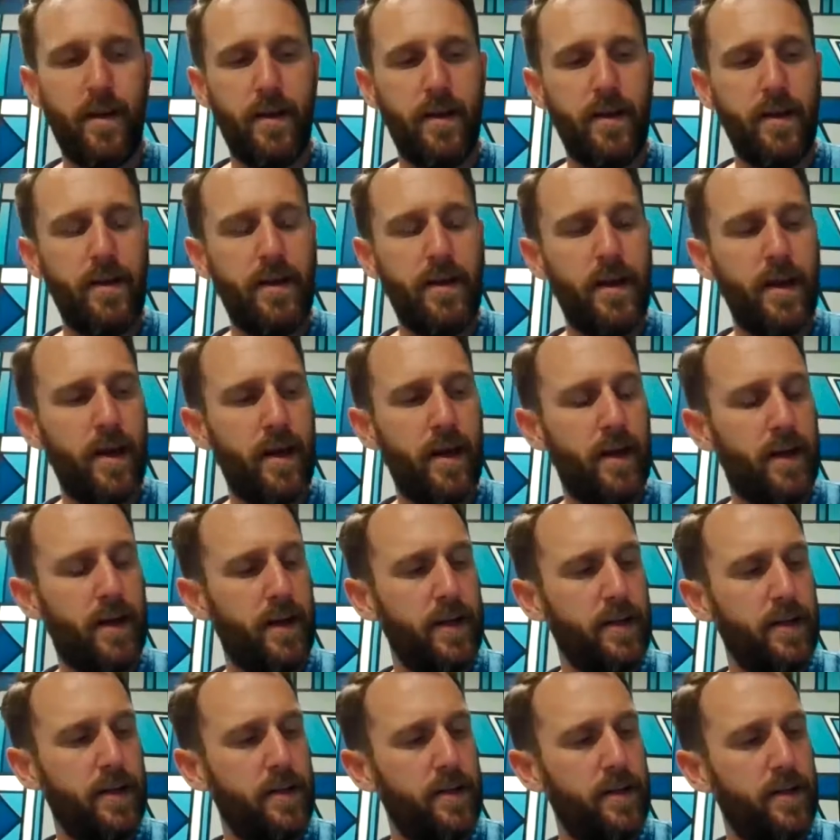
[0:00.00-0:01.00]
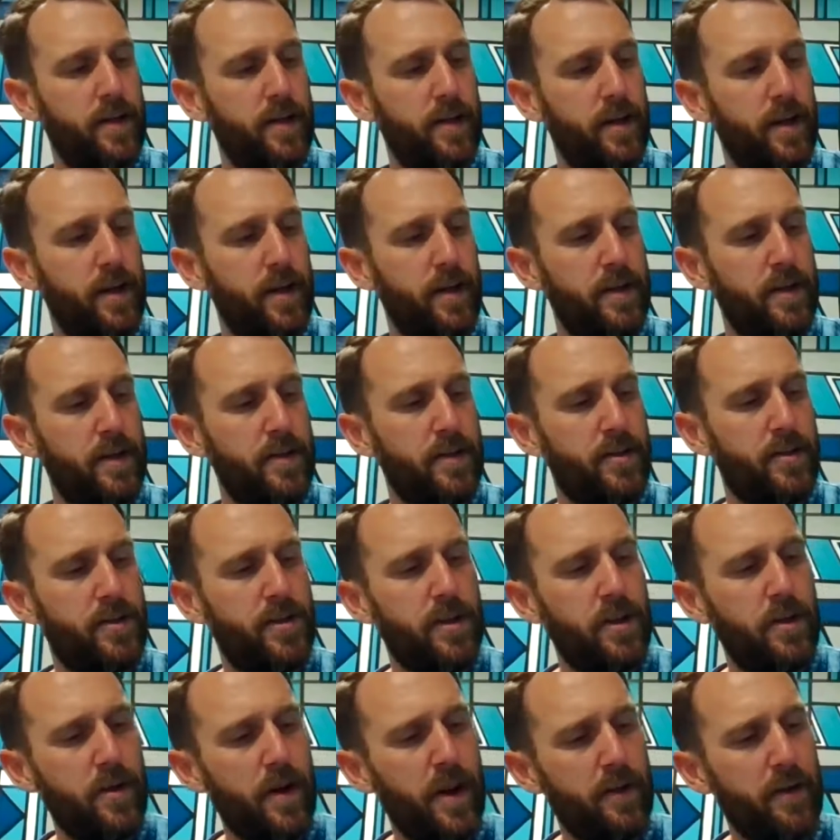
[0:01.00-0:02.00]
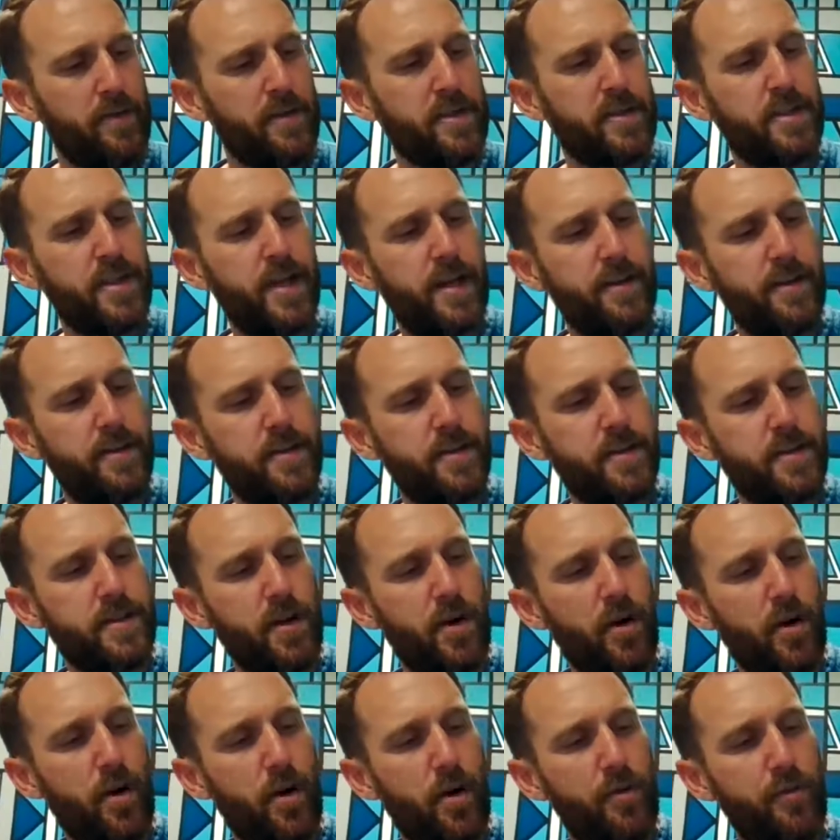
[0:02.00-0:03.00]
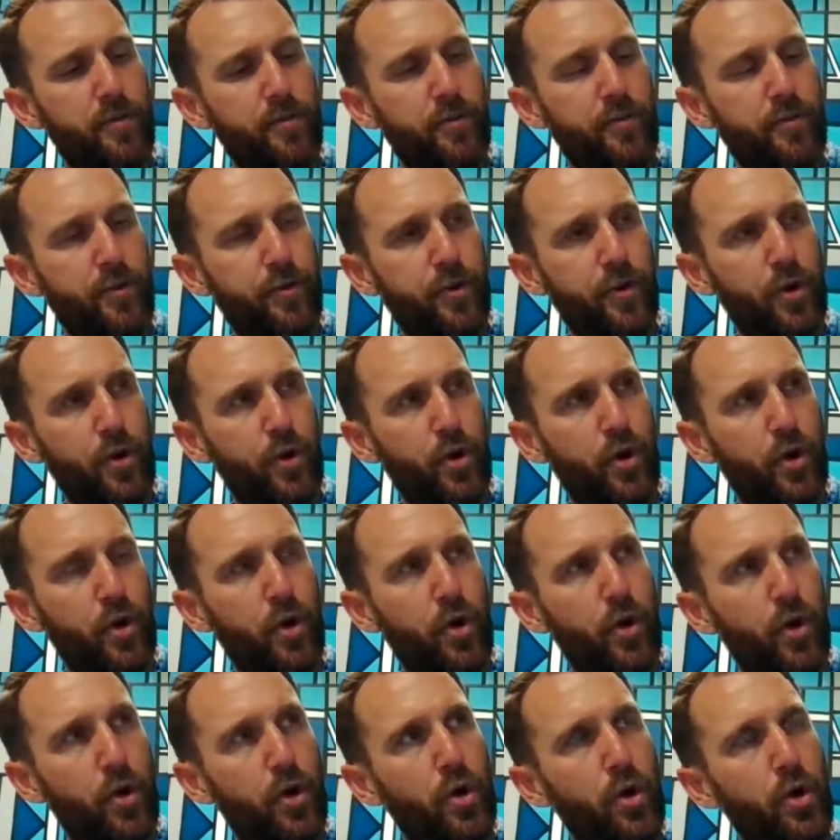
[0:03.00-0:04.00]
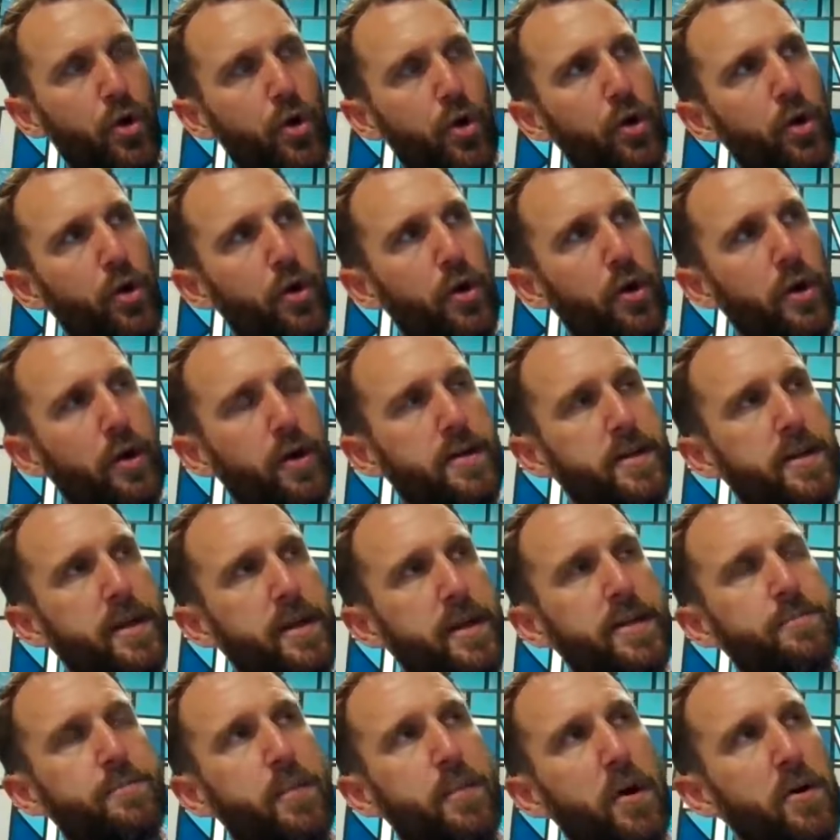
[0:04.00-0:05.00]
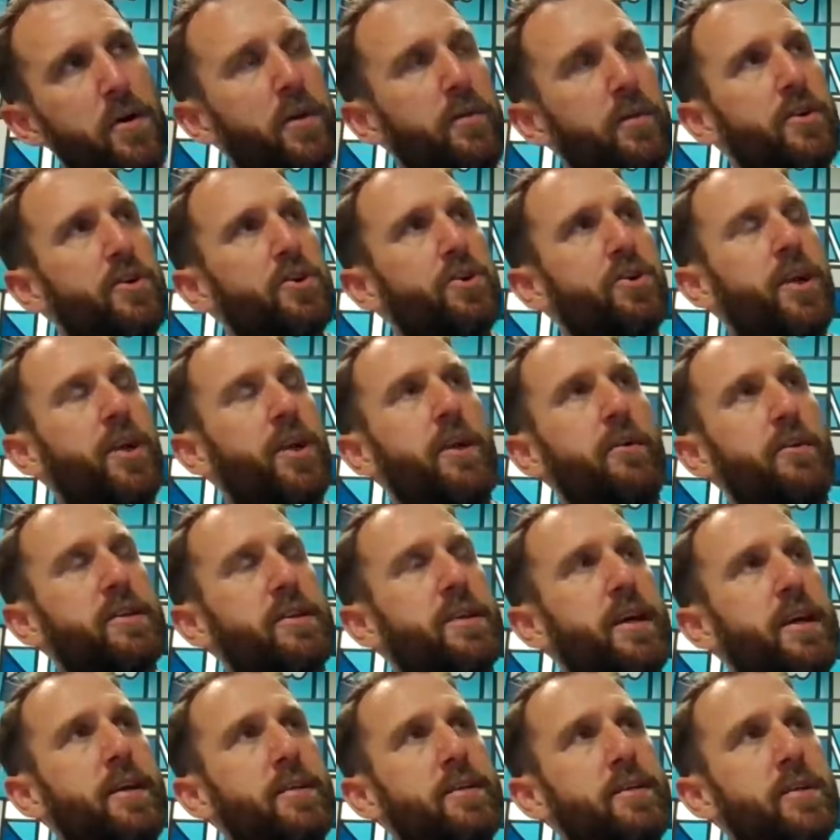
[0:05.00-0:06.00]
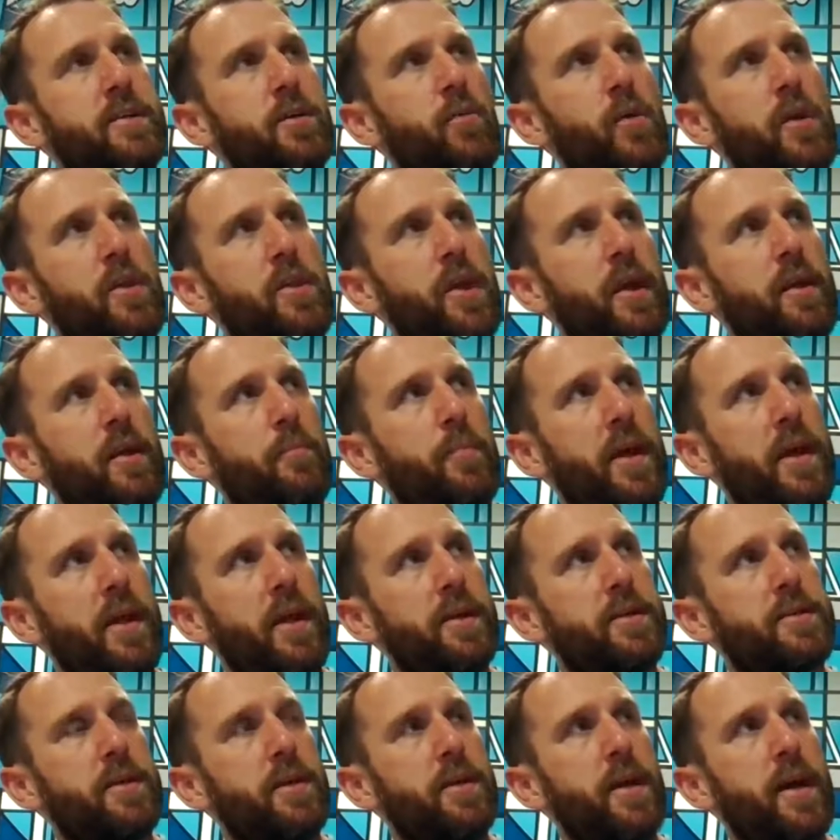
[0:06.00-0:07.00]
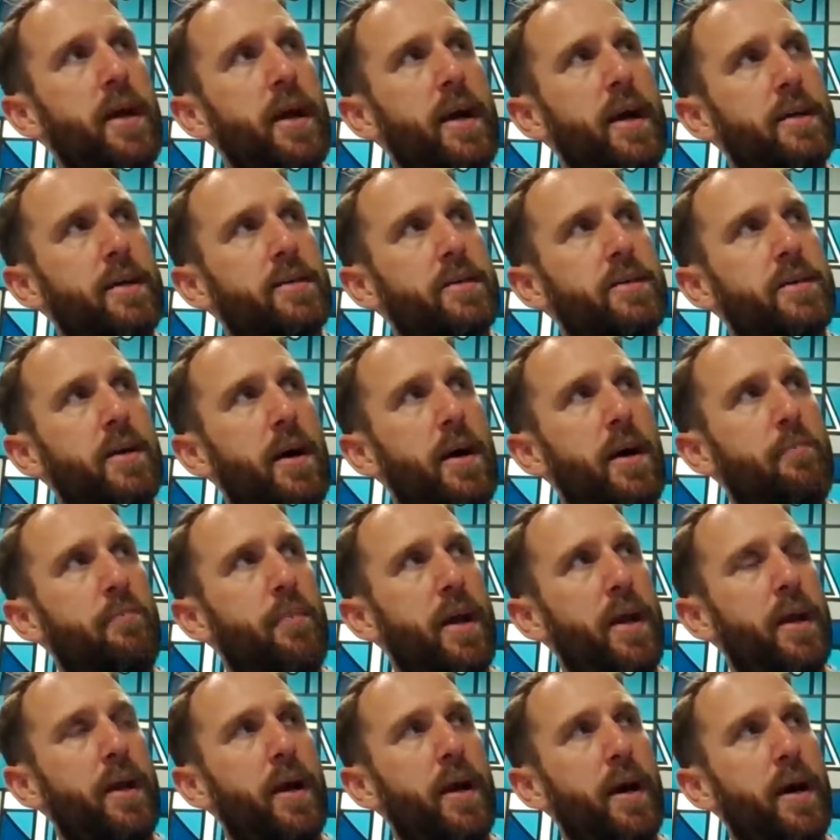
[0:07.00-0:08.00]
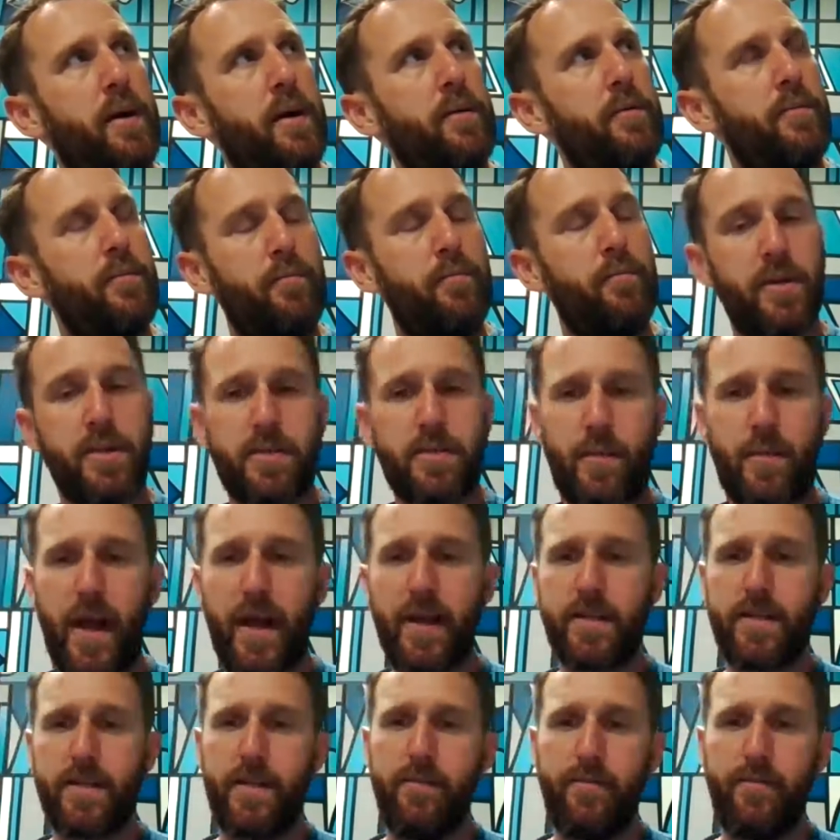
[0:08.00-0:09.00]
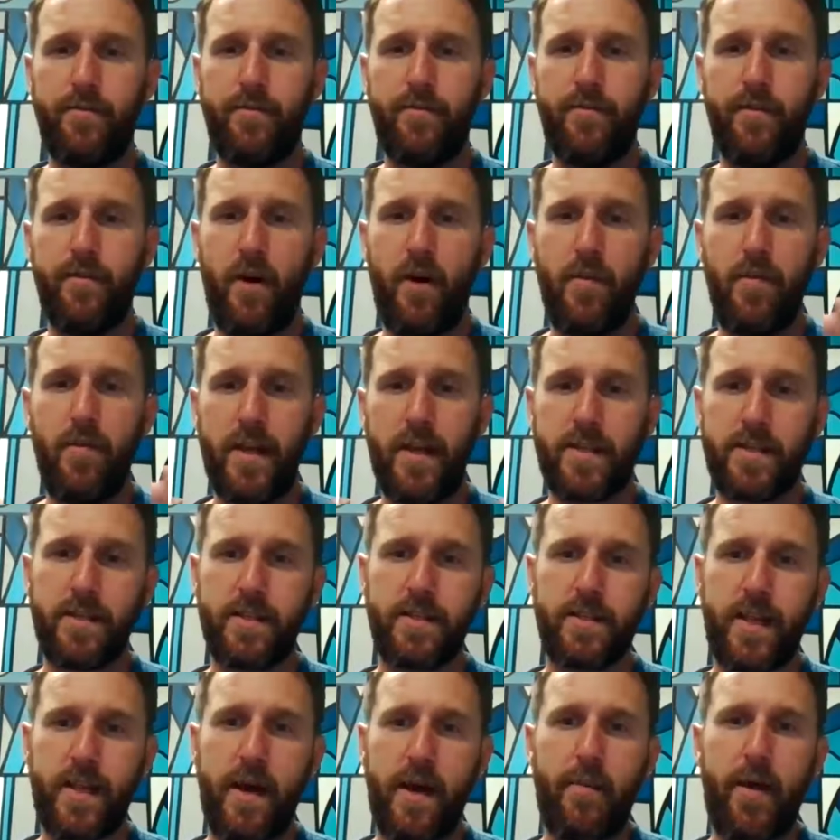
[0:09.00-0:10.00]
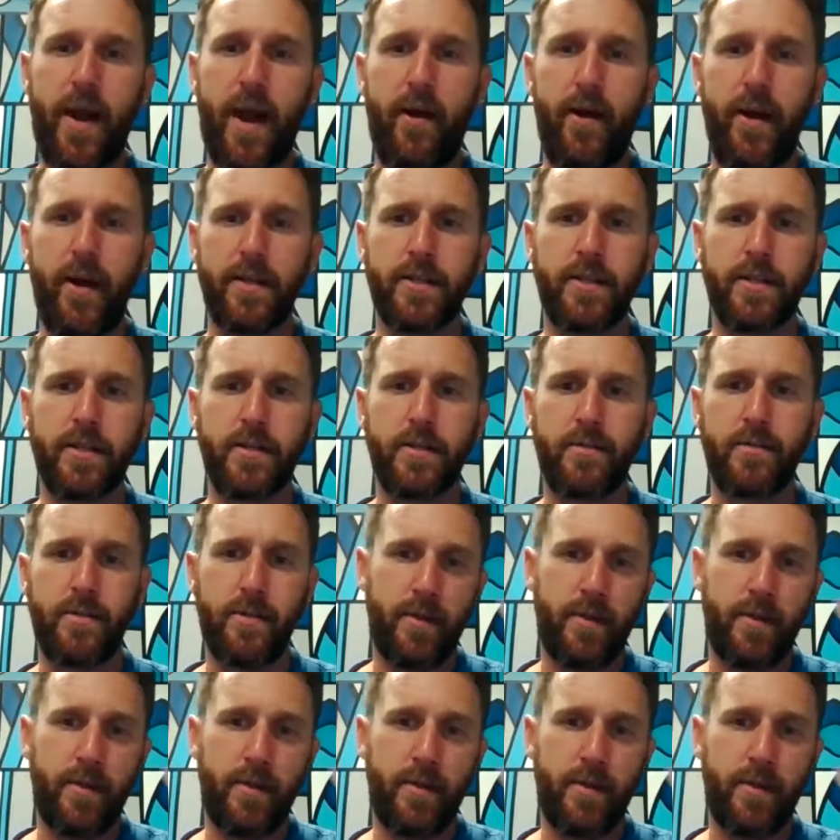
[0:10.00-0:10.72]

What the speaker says: Yeah, do you have a sense of, because I guess both of us share a sense that we think Peterson has a bigger perspective on this than Sam Harris.